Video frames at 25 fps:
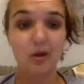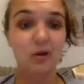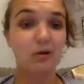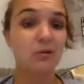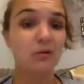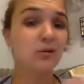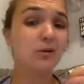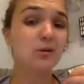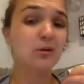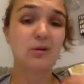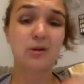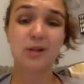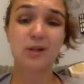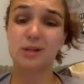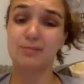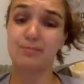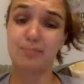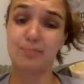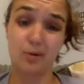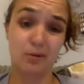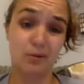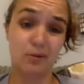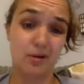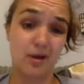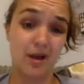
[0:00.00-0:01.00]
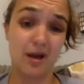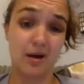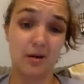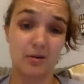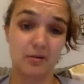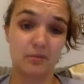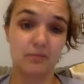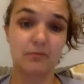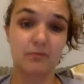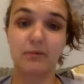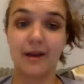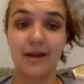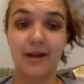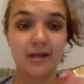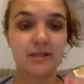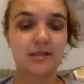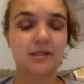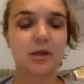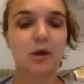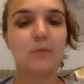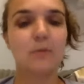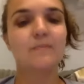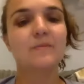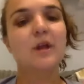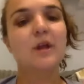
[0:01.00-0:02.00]
Who do you know that's burnout, right?
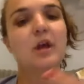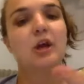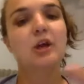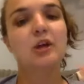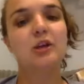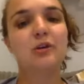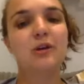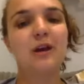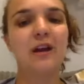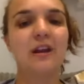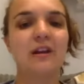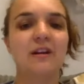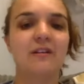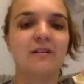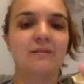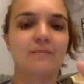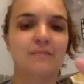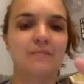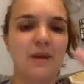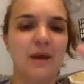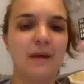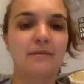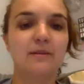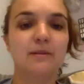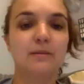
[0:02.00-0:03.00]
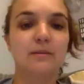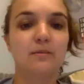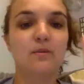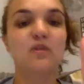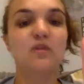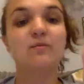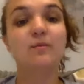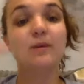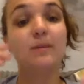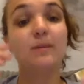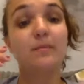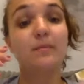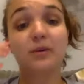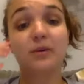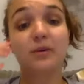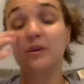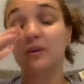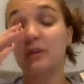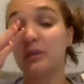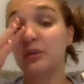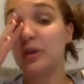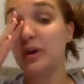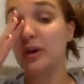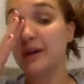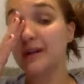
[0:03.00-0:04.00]
So you got to be able to move people to
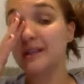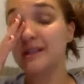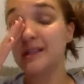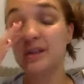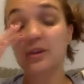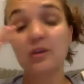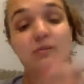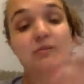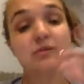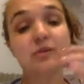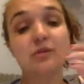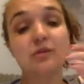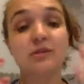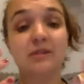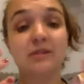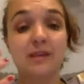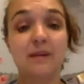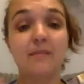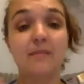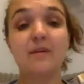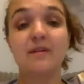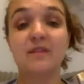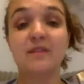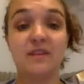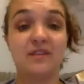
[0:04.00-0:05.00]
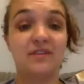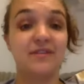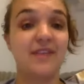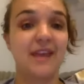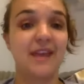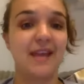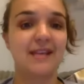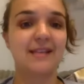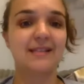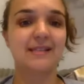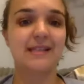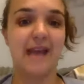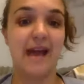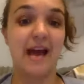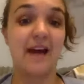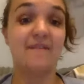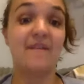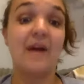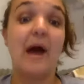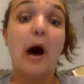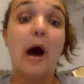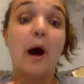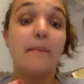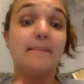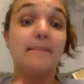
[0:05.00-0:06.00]
the looks. And those are some of the things that have
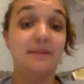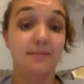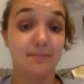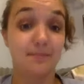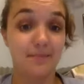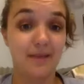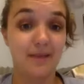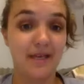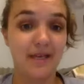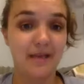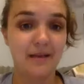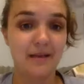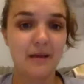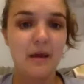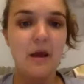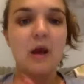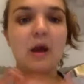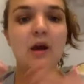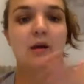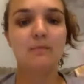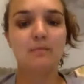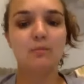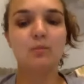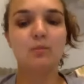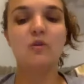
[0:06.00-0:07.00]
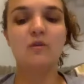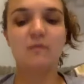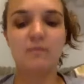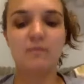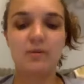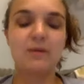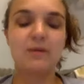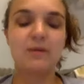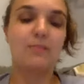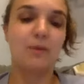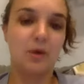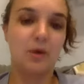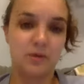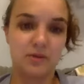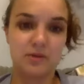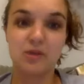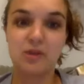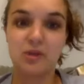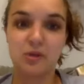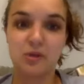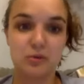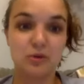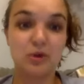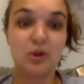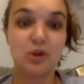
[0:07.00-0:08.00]
helped me move people
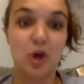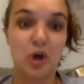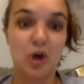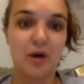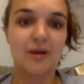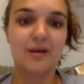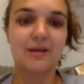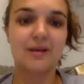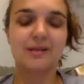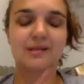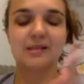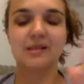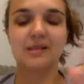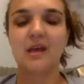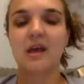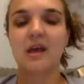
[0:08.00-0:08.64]
to looks